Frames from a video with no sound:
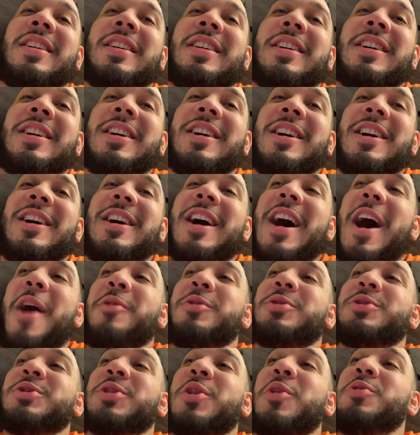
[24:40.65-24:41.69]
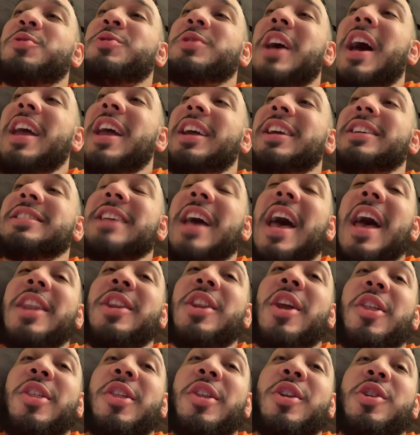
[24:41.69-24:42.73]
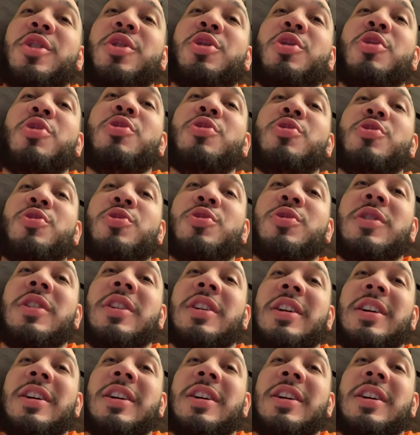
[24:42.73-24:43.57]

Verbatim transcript: Why? I was so tight because I had nothing to do.